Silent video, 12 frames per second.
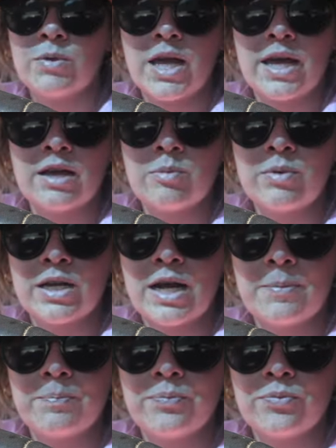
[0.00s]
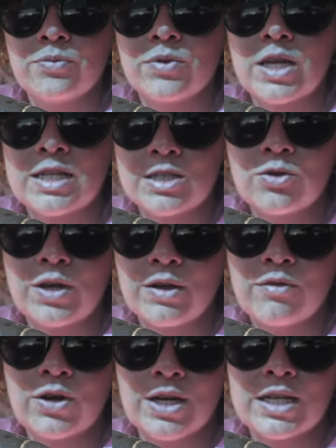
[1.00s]
there. But um, it's
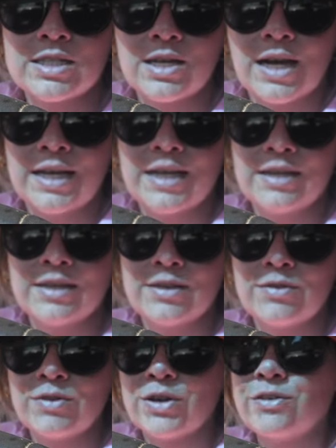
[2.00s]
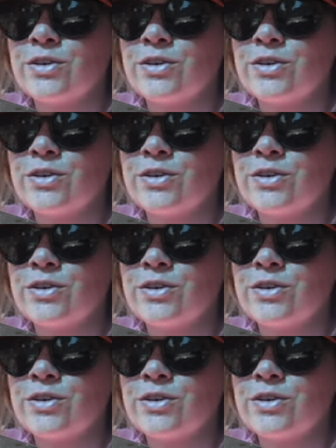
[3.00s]
looking very exciting. Very,